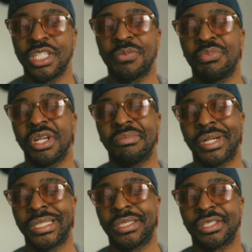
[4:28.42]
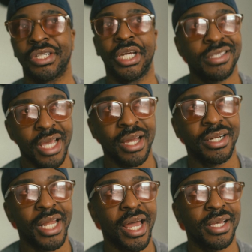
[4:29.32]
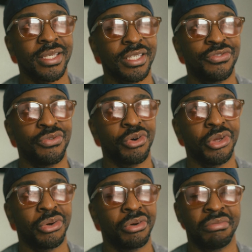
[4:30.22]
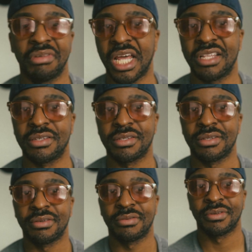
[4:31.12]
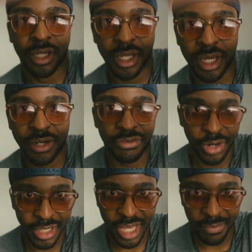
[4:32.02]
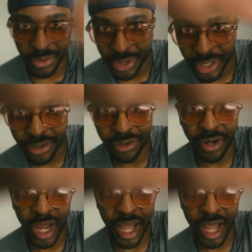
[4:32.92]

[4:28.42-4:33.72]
is pretty much sunglasses for your lens. And for example here, I